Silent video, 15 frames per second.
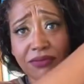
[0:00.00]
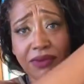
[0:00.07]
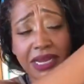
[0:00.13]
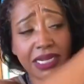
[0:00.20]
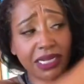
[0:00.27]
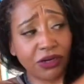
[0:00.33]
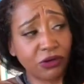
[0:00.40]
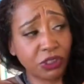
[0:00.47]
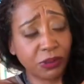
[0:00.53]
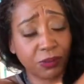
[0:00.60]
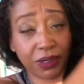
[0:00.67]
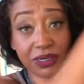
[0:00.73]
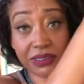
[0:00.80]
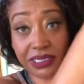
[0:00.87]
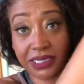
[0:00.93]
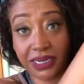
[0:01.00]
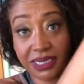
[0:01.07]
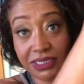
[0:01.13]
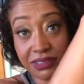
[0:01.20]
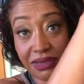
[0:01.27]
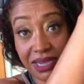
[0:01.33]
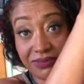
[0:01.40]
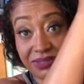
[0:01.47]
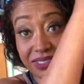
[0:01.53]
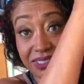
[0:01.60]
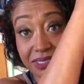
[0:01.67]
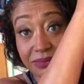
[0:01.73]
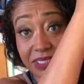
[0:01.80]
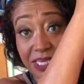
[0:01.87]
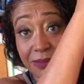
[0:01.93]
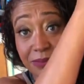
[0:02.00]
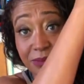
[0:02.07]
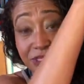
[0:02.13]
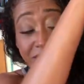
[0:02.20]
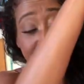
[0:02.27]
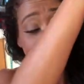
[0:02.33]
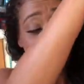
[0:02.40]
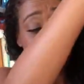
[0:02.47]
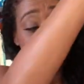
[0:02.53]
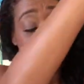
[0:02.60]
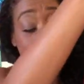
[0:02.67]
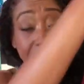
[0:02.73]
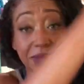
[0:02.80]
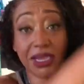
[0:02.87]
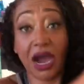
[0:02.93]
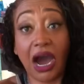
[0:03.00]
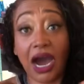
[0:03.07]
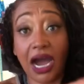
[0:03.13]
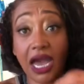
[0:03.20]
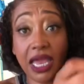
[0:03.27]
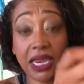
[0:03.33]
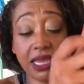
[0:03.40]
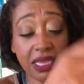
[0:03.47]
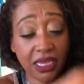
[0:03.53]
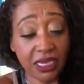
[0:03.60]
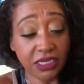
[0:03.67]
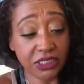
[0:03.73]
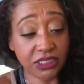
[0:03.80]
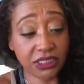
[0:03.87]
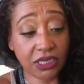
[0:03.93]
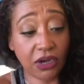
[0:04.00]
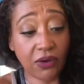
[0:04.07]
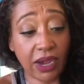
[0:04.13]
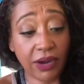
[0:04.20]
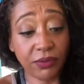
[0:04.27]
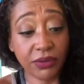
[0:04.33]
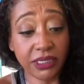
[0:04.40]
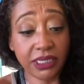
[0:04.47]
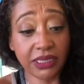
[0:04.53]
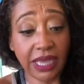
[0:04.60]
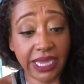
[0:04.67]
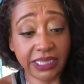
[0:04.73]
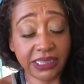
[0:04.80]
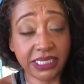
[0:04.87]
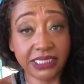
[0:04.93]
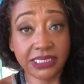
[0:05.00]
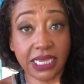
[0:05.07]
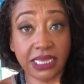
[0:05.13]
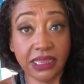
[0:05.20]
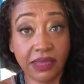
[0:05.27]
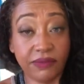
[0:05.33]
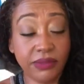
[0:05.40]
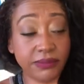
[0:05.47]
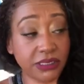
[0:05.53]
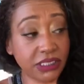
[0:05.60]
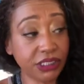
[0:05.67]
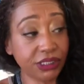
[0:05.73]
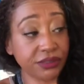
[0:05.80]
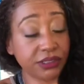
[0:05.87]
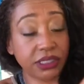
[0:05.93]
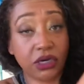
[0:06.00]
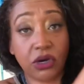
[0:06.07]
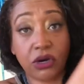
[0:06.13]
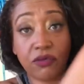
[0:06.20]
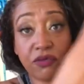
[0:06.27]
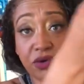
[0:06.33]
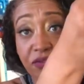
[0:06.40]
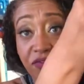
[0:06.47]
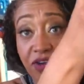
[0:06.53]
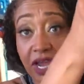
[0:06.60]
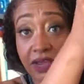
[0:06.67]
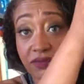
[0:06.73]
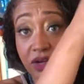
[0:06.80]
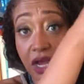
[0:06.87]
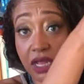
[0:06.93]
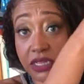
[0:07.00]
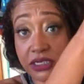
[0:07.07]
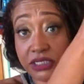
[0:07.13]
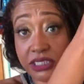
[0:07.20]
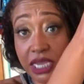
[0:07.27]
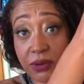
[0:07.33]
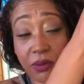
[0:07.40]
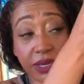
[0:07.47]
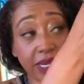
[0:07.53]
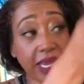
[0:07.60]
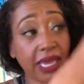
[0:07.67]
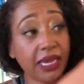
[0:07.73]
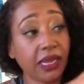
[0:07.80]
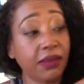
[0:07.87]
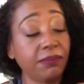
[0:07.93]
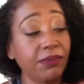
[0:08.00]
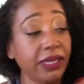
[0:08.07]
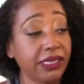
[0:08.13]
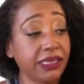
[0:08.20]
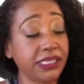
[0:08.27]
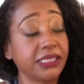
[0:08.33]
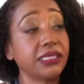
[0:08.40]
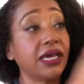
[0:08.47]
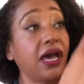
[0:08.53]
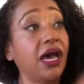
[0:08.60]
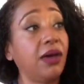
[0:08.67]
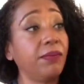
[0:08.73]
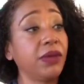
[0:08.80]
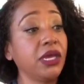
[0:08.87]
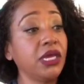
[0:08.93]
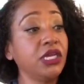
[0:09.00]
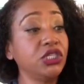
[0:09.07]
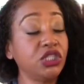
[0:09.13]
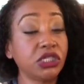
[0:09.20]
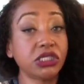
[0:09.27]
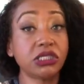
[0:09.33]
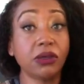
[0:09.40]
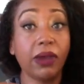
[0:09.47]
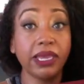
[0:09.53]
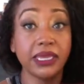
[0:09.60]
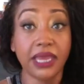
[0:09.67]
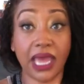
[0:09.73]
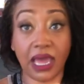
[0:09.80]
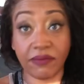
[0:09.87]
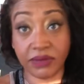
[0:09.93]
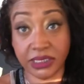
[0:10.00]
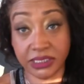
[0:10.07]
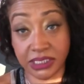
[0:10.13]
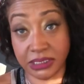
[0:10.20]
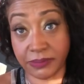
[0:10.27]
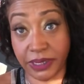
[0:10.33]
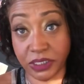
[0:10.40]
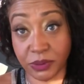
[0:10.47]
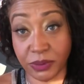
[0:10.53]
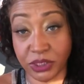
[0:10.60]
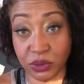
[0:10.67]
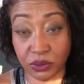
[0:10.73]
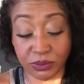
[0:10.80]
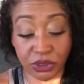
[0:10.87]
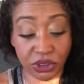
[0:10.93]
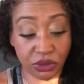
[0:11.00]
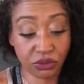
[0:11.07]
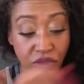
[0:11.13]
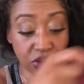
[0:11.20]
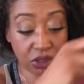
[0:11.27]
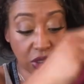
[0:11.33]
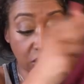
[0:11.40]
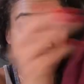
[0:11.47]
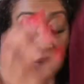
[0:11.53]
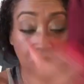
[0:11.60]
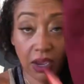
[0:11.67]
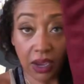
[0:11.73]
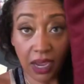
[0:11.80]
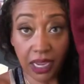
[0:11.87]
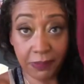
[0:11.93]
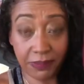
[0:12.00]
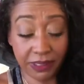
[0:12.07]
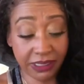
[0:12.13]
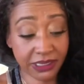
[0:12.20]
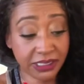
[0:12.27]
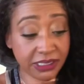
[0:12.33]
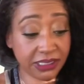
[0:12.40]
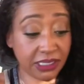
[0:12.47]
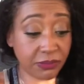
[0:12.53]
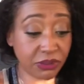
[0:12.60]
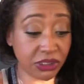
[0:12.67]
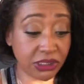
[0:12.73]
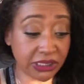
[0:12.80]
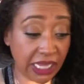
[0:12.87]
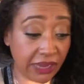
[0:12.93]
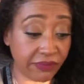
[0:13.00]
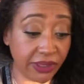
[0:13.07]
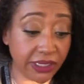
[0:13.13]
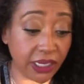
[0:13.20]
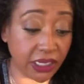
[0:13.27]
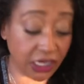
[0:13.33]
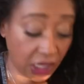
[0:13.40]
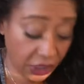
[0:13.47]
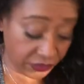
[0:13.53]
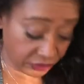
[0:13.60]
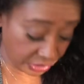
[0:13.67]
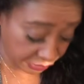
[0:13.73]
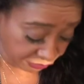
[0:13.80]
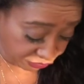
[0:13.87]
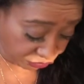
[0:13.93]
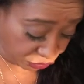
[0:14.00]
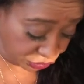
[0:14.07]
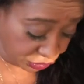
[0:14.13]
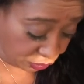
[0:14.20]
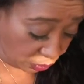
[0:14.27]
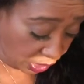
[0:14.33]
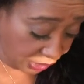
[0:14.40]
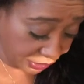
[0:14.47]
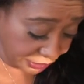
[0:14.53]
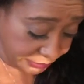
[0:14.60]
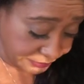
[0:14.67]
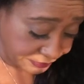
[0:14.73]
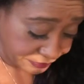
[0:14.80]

raining or sprinkling, I do have some type of protection. It's gonna be hot, so I really like this. I love the material. For five dollars, I went ahead and picked this up just so I can have, and it does match my swimsuit, so I picked this up just to have like a cover up for the water.